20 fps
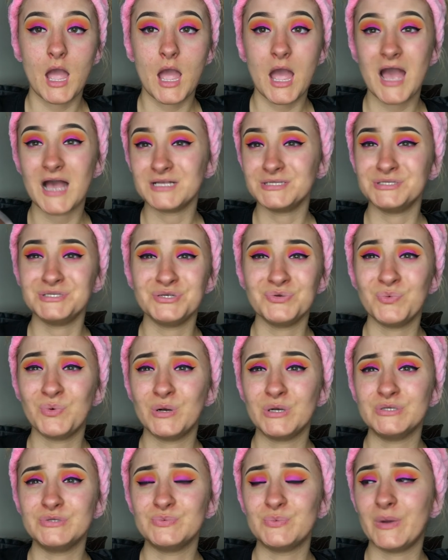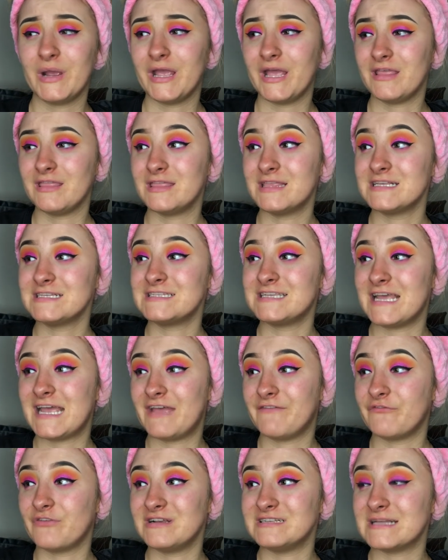as you would with,
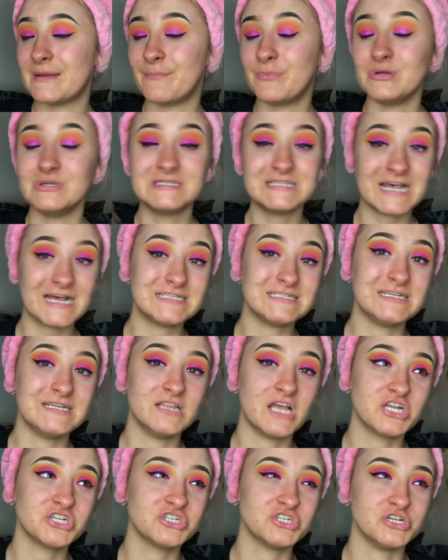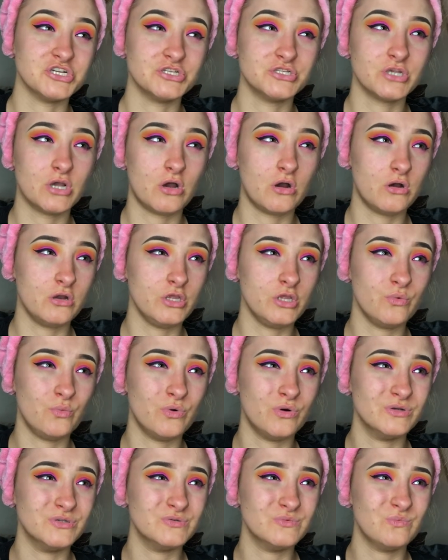say, for example, tatty lashes, or you
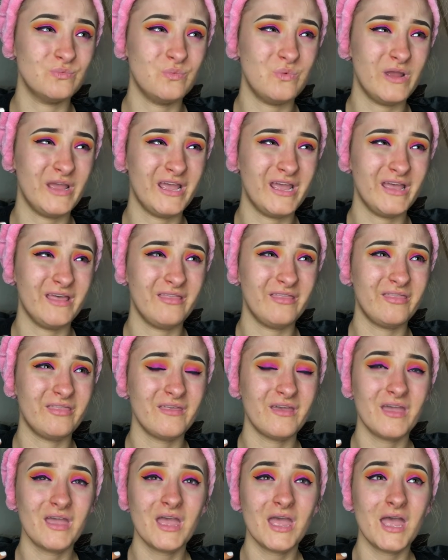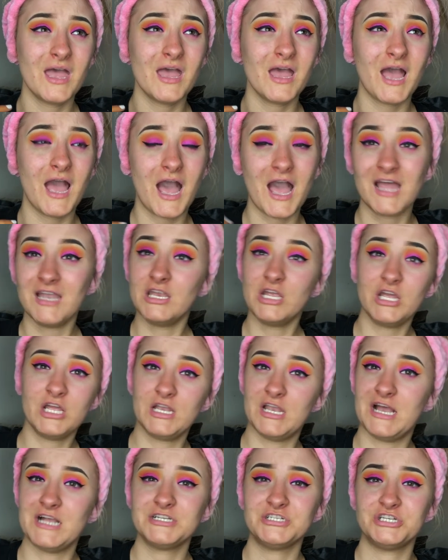would with
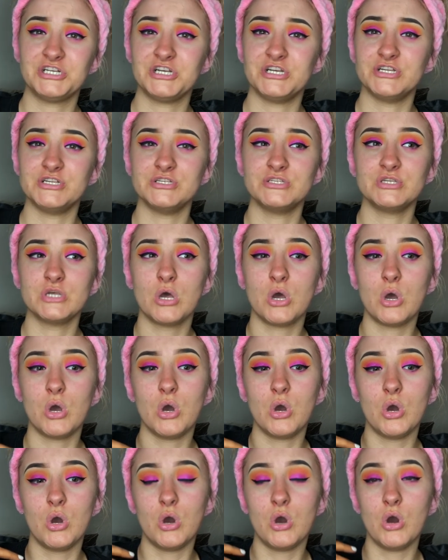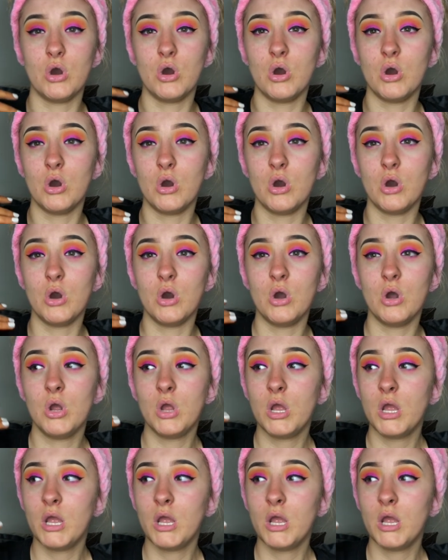eyelash lashes, or